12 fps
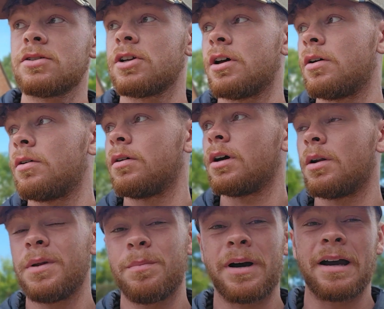So going to
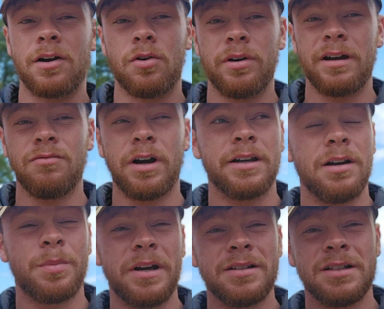be back on a regular
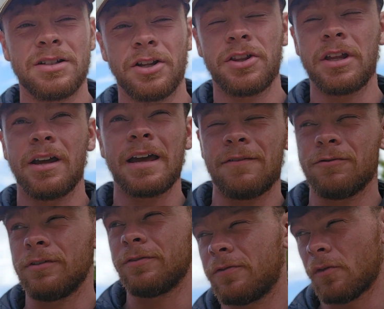basis, I think
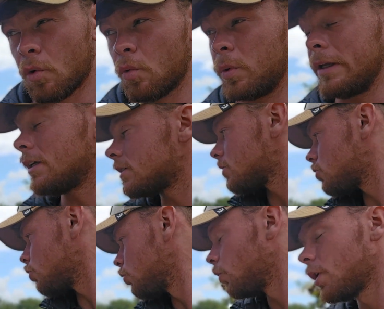every 4 weeks,
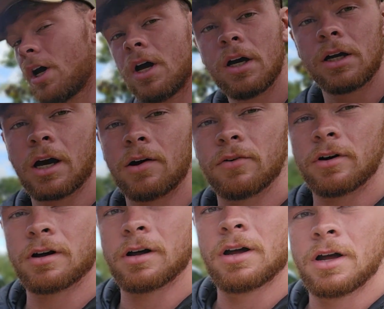to
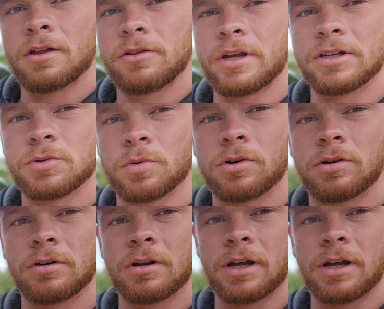cover this one